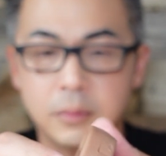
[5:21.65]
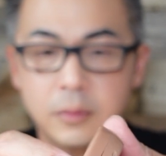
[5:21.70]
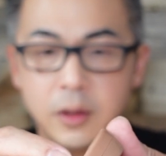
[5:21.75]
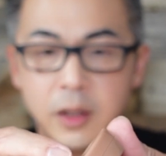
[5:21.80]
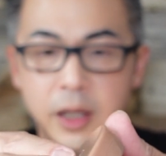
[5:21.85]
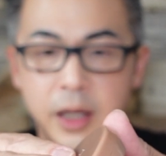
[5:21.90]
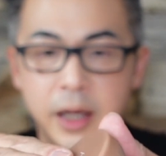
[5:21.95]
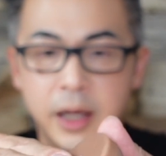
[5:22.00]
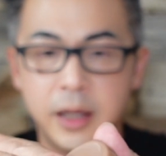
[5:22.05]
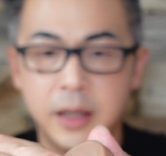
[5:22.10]

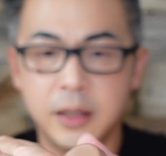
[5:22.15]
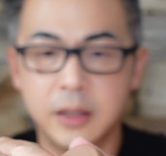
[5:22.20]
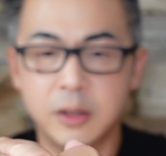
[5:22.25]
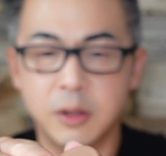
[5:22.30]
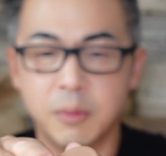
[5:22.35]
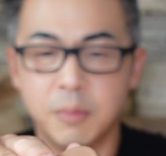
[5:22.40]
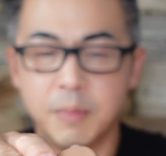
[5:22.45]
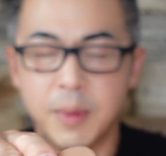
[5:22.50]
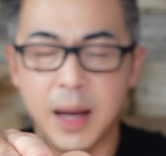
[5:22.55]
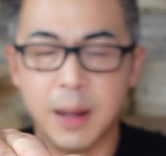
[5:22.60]
Okay,
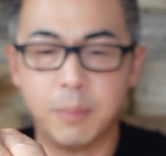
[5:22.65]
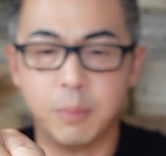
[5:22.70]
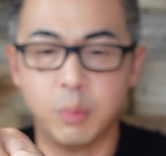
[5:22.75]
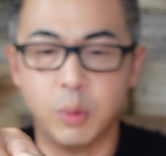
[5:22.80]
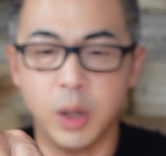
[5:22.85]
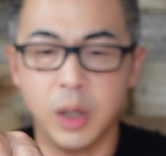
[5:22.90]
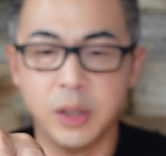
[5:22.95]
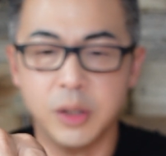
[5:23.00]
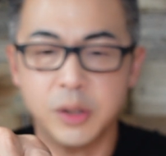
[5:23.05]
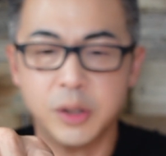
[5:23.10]
so matte
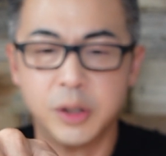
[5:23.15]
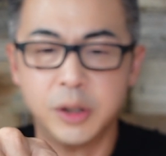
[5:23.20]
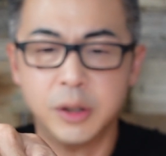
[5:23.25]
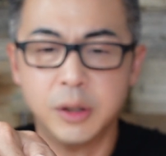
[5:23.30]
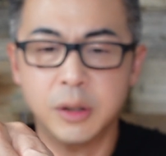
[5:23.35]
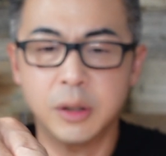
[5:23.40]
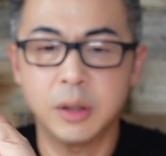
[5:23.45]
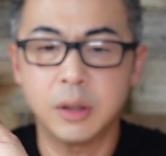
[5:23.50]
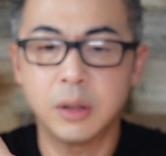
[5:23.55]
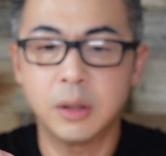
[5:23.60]

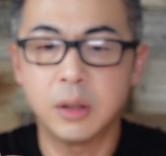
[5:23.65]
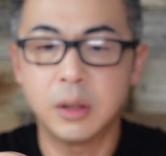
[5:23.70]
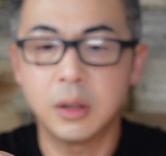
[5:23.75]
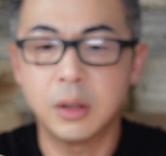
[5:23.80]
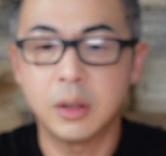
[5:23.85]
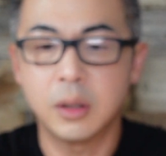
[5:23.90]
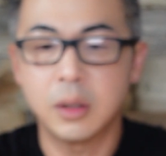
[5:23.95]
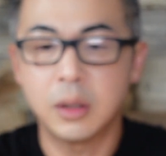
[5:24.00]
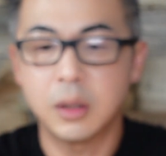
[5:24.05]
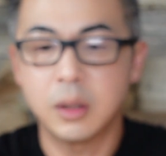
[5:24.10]
bronzer.
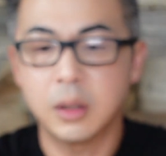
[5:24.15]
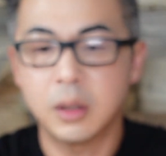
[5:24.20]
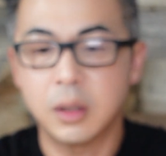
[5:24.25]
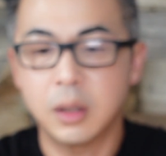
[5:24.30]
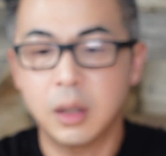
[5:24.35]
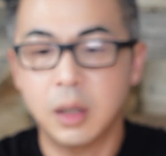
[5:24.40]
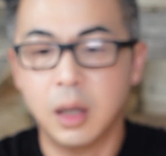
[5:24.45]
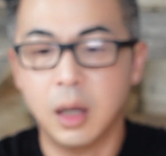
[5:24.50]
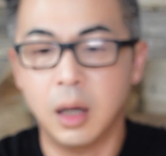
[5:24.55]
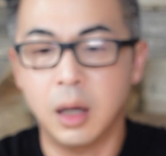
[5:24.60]

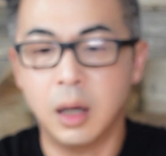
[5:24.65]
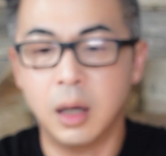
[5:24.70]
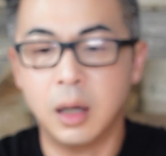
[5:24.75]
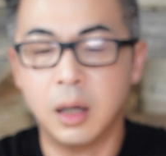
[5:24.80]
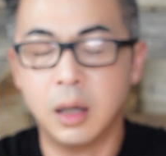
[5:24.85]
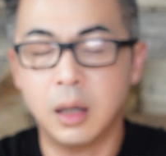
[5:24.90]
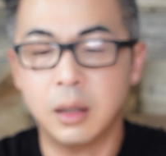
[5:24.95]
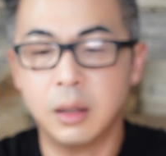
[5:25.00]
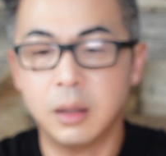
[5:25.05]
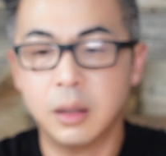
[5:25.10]

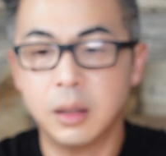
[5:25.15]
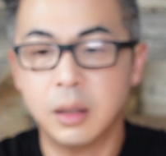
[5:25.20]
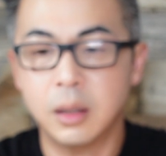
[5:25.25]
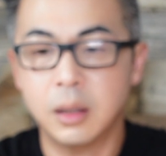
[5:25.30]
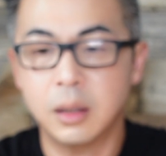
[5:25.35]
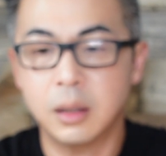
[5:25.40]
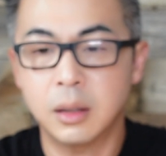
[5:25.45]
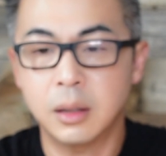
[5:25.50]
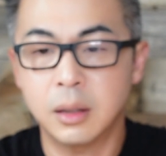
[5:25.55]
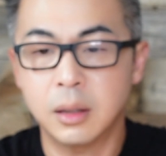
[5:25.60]
Uh,
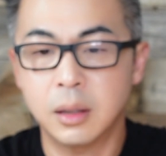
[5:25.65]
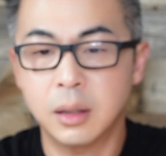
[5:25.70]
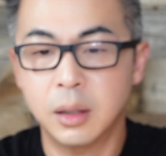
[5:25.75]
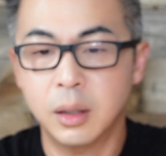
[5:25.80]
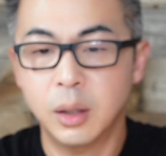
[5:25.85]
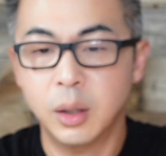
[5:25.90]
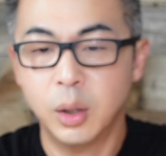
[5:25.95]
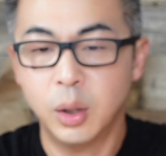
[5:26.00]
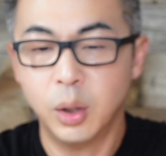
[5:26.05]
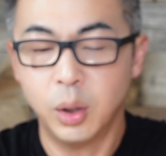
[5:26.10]

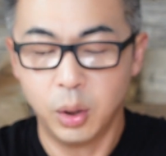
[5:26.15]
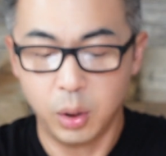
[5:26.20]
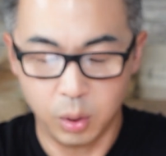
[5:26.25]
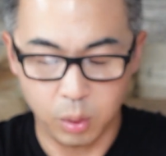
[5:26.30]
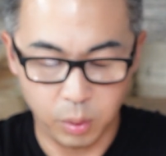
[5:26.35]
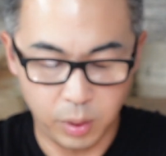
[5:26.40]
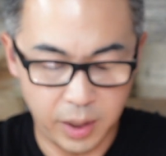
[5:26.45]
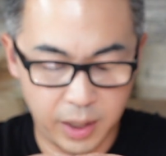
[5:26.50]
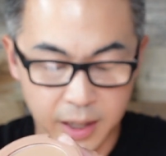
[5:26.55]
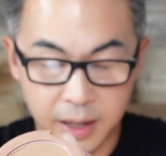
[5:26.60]

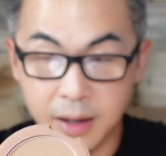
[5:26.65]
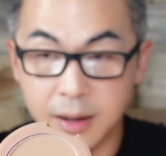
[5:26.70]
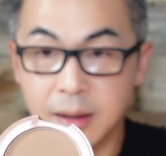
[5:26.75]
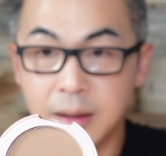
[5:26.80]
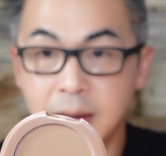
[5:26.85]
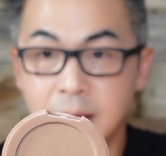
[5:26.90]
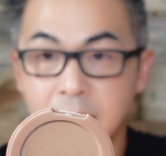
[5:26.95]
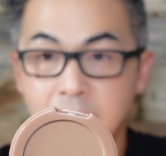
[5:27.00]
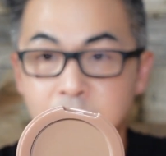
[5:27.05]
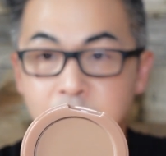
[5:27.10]
okay,
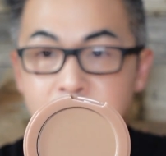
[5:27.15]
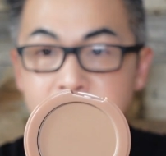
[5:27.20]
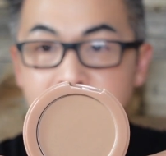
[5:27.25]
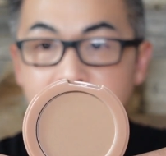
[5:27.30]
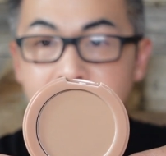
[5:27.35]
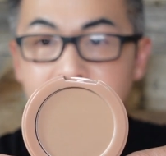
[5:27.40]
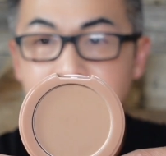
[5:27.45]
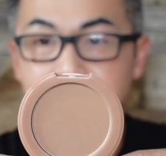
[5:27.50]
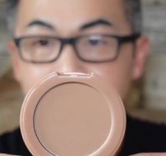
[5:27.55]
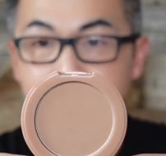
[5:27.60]
I'm
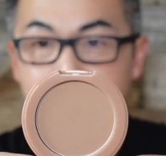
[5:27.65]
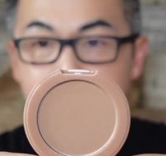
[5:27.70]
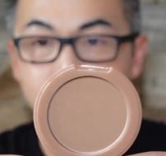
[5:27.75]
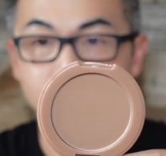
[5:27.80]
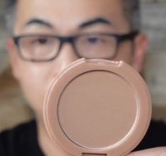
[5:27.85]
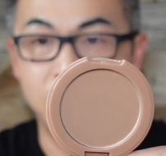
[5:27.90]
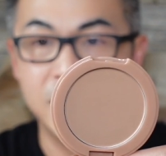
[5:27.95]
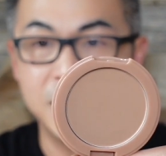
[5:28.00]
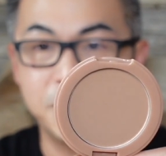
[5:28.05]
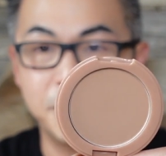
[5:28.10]
not
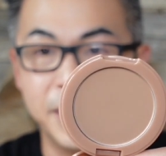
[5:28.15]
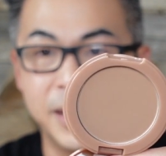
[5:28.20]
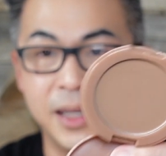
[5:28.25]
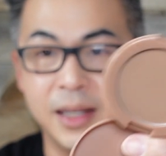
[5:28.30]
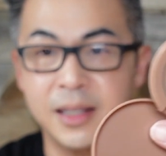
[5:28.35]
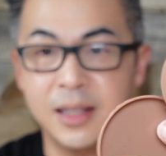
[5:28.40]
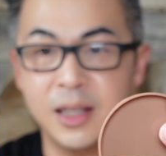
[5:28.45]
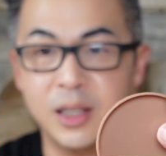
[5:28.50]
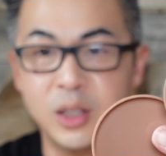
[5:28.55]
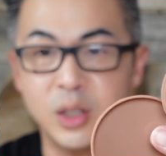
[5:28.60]
impressed
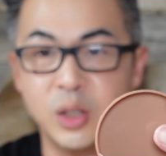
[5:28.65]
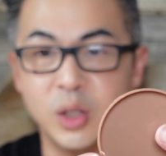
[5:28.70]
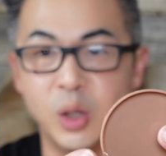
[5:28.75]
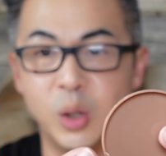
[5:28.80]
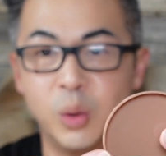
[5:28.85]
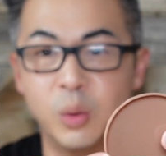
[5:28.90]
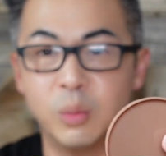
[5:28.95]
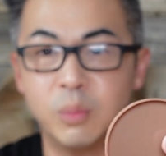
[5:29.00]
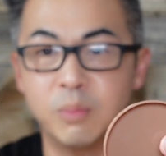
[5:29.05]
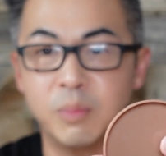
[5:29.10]
because there's
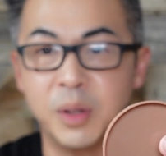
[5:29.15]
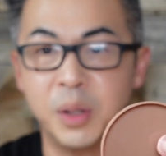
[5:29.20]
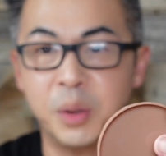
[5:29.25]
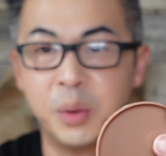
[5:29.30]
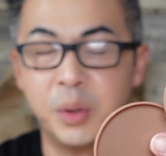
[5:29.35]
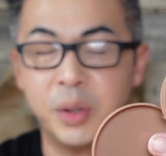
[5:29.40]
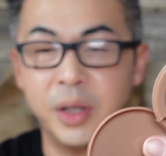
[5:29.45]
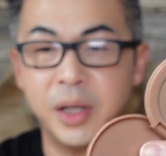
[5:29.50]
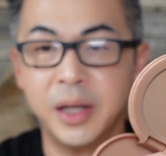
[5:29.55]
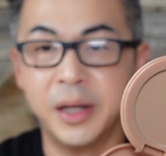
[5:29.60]
no
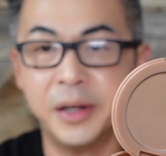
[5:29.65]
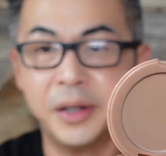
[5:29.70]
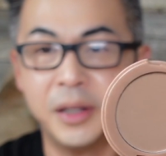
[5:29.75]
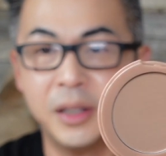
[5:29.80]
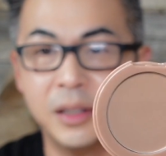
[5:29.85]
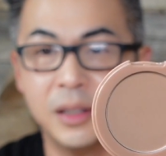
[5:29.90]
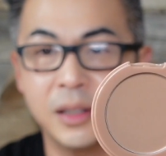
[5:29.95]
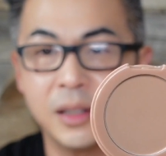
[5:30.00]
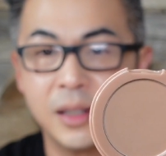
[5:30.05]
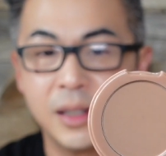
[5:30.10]
mirror
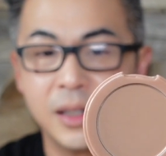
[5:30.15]
here